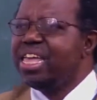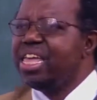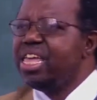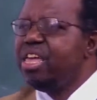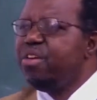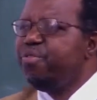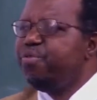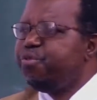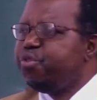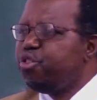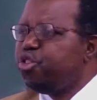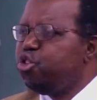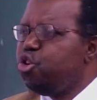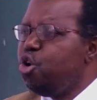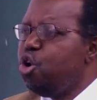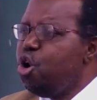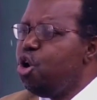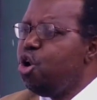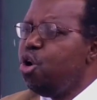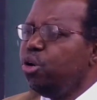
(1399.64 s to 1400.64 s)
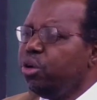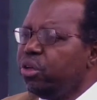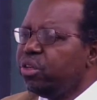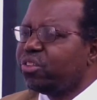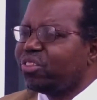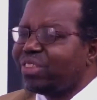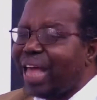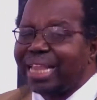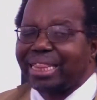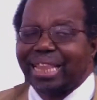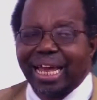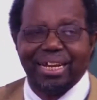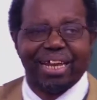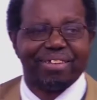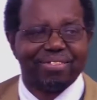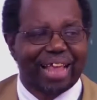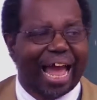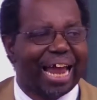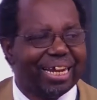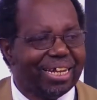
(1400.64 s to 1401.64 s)
If you start
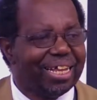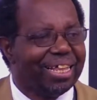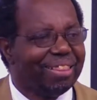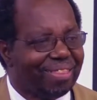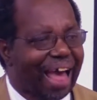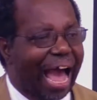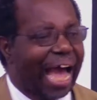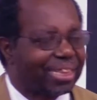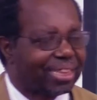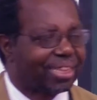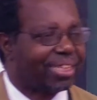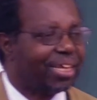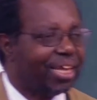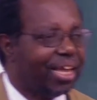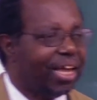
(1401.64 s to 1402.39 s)
understanding that,